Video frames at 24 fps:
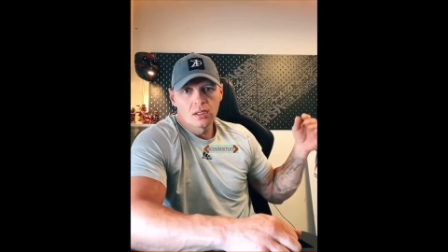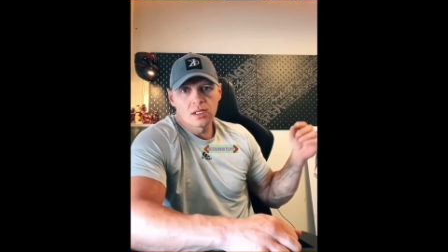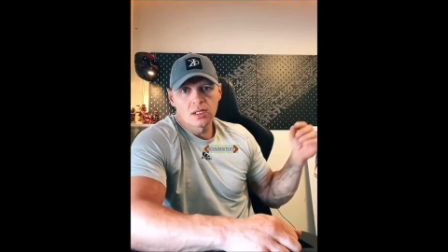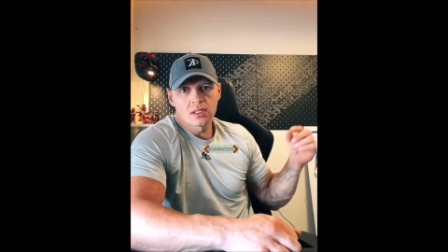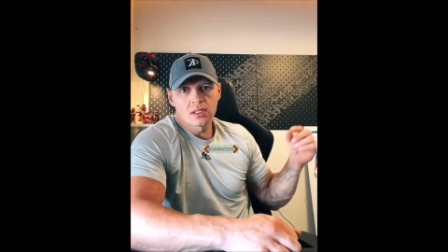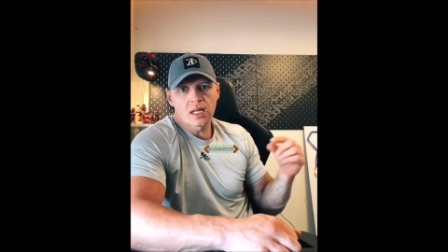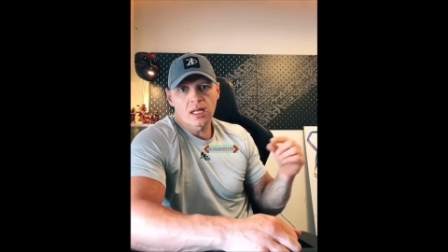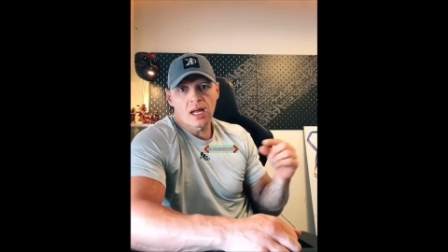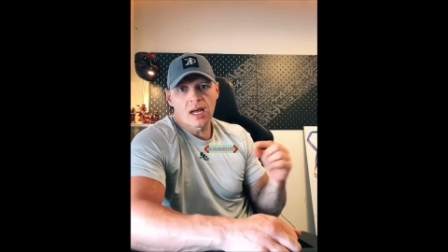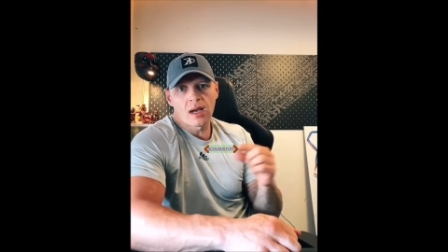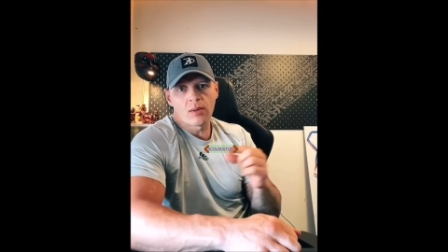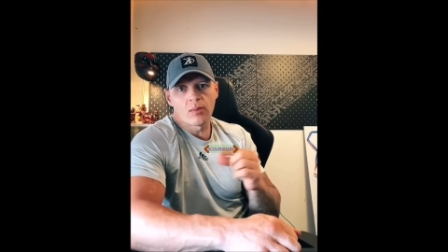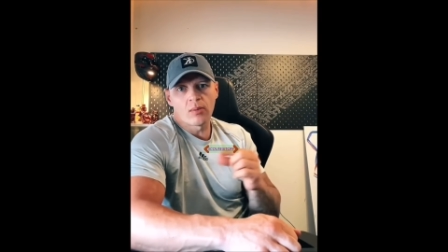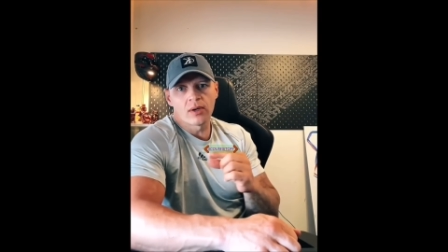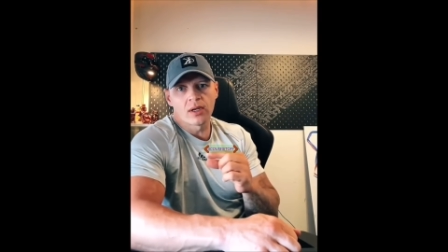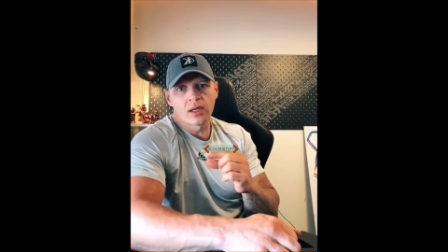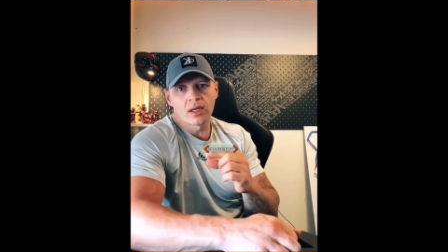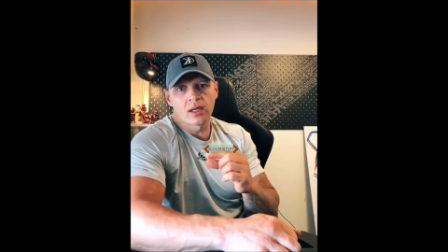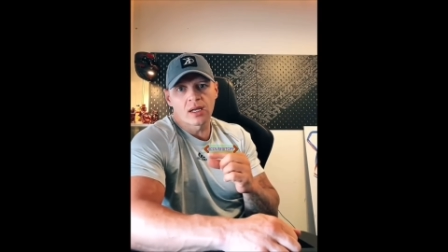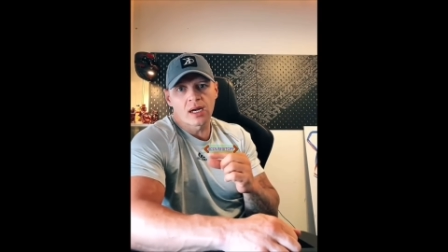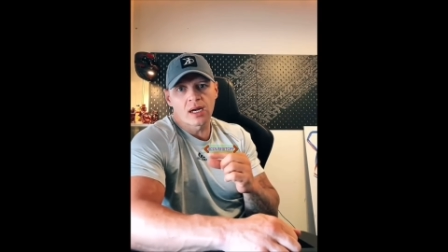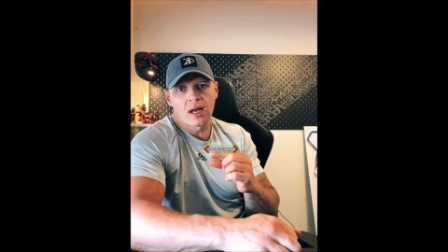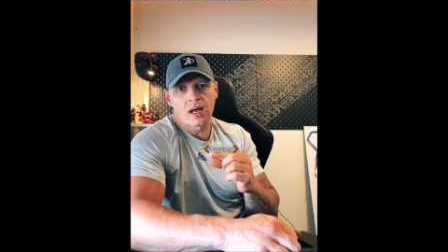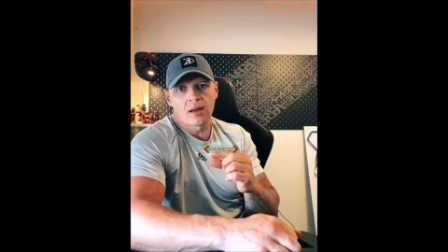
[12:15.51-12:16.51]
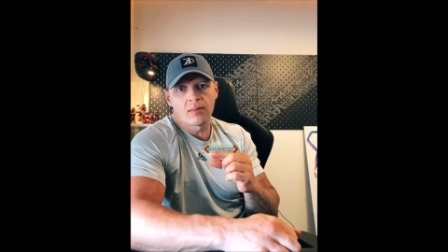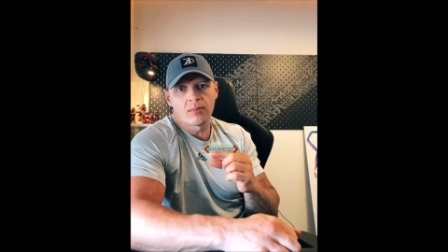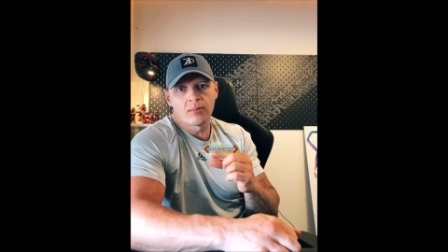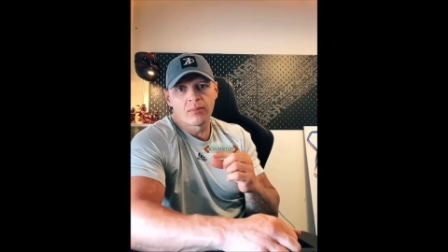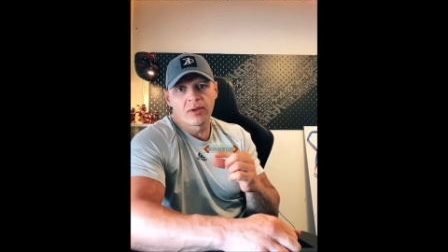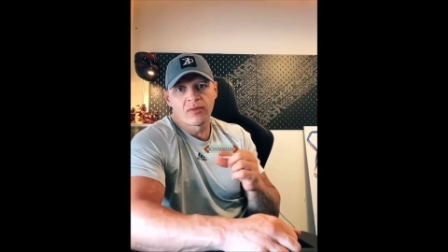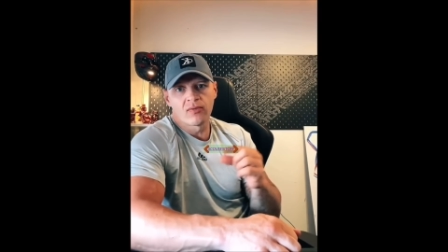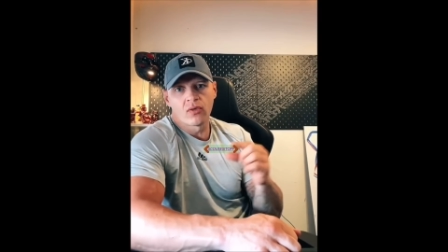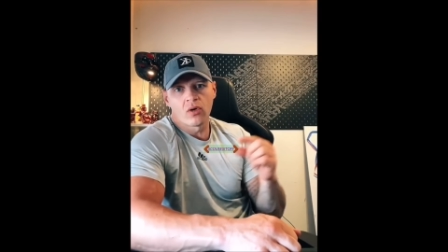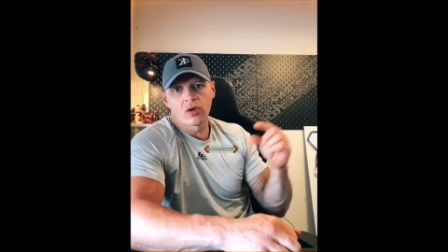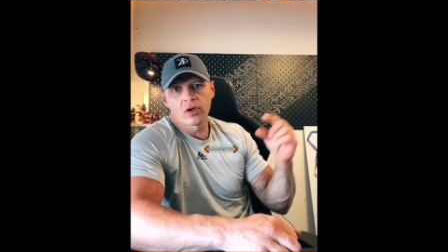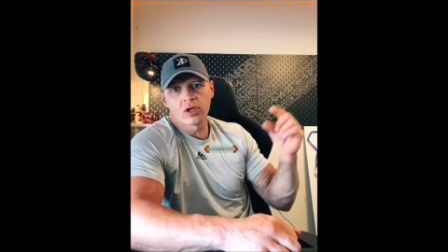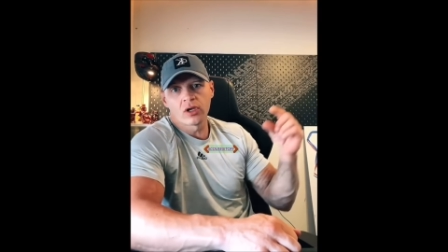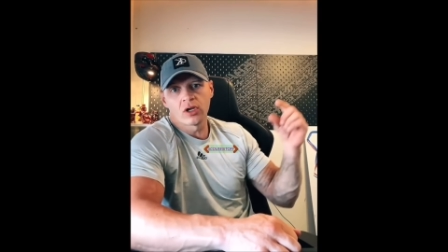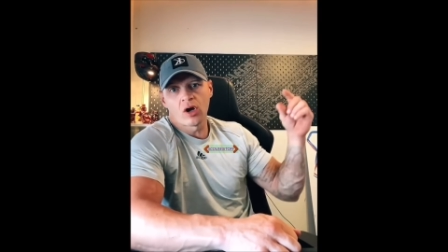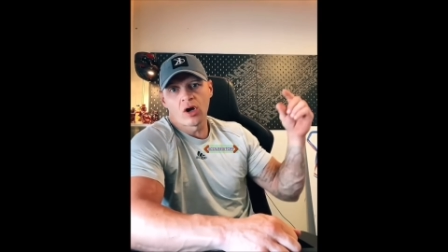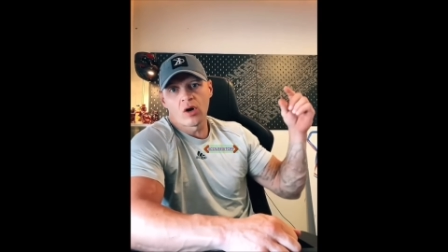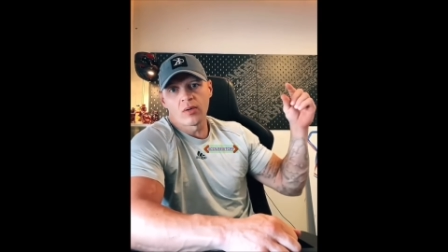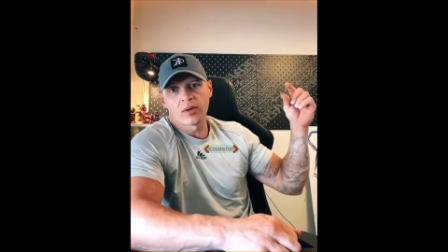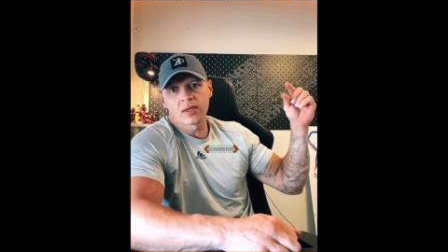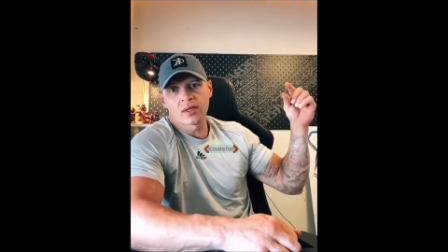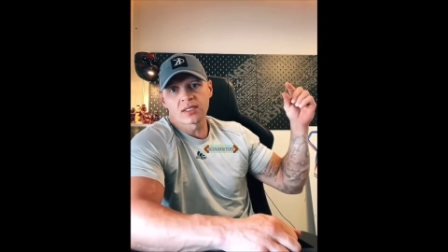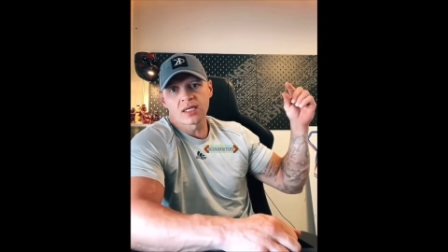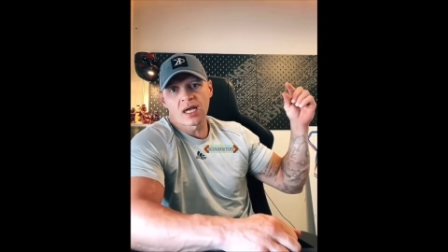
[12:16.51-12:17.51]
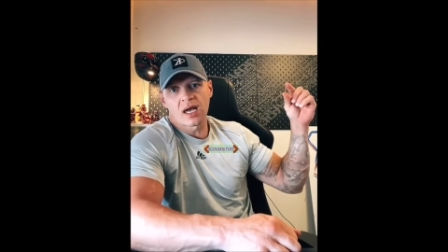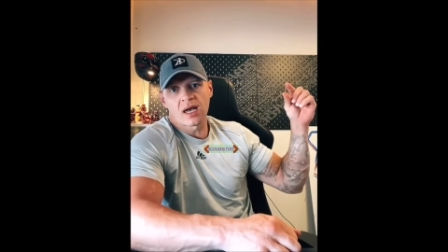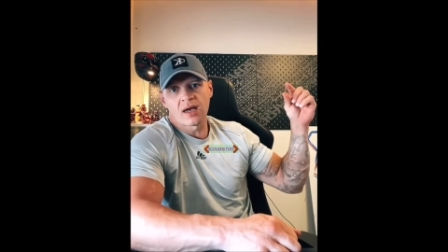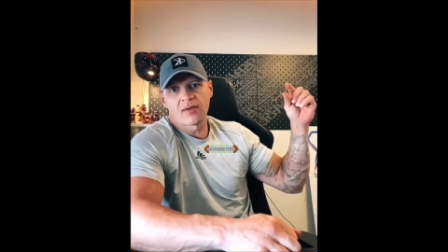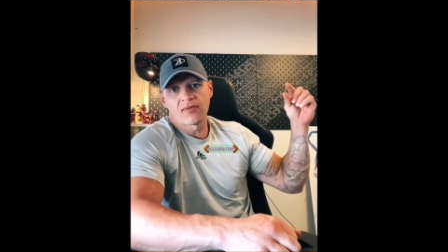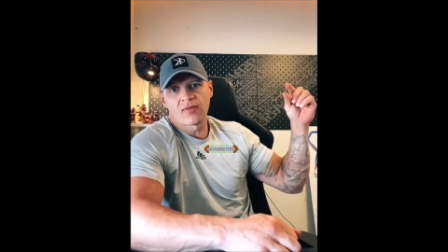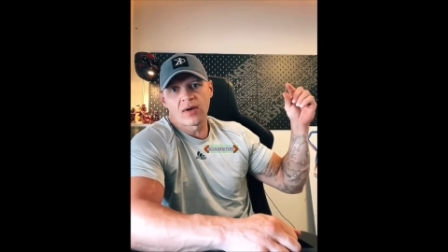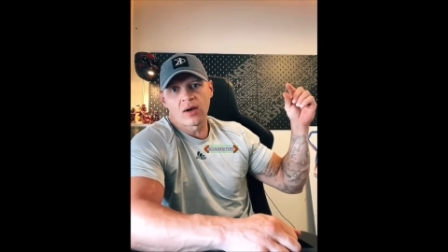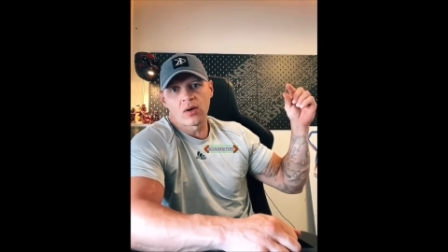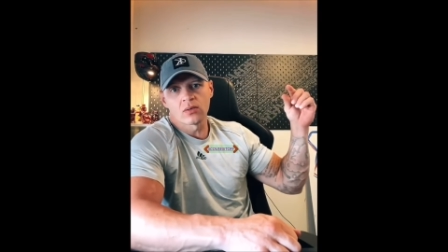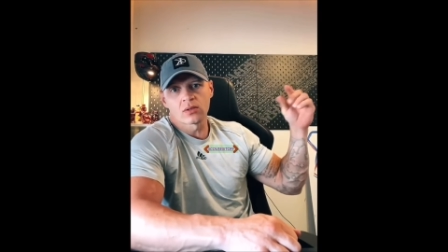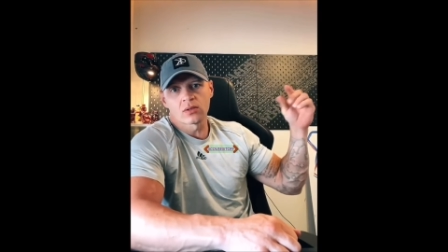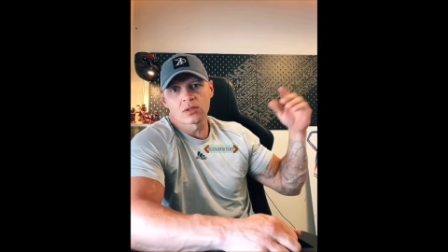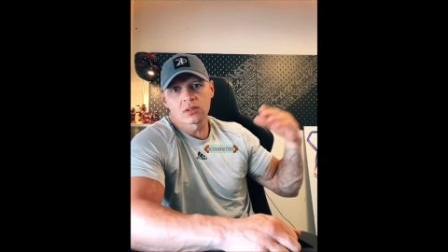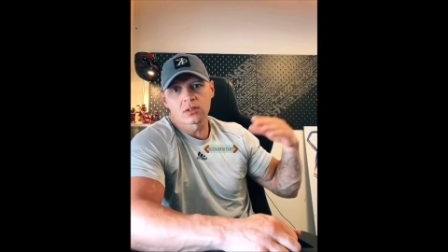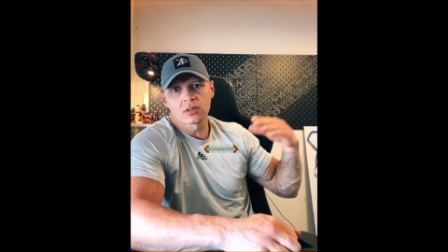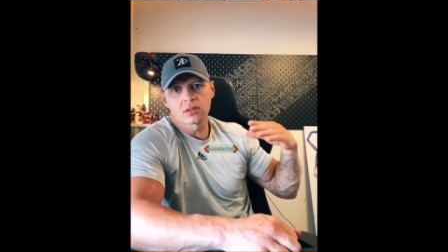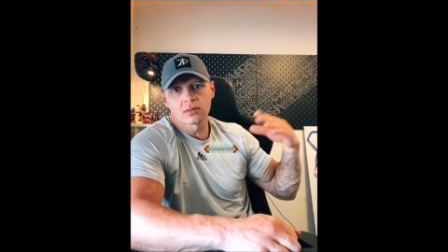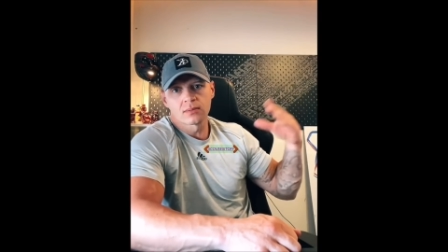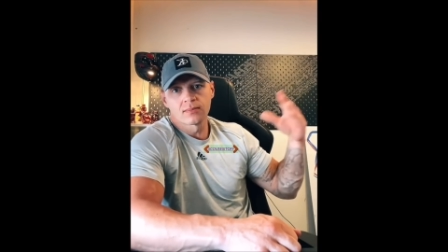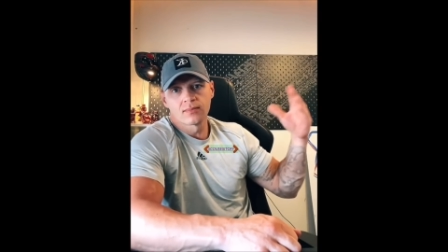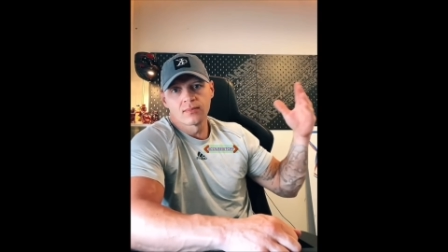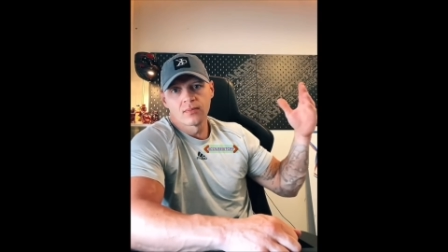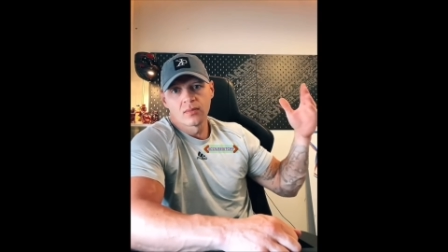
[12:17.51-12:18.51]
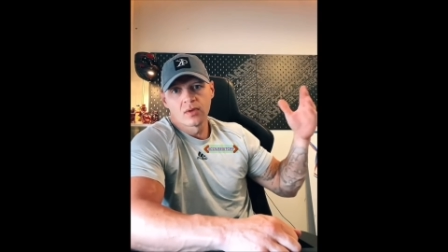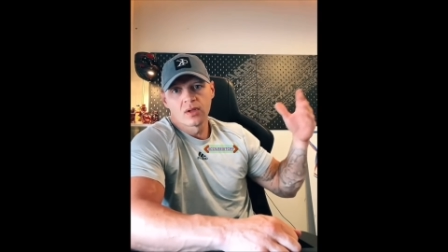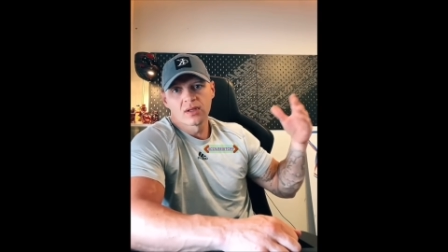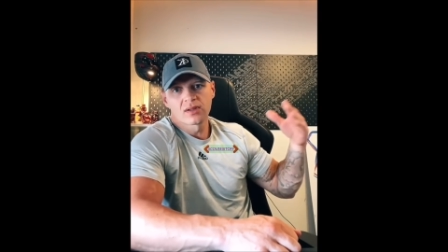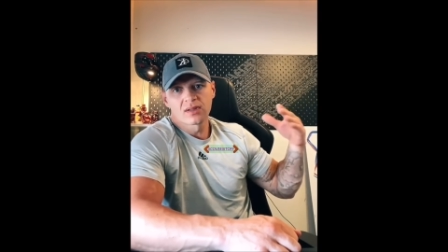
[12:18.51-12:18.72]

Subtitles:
You start with a gram, before you know it, it's half ounce.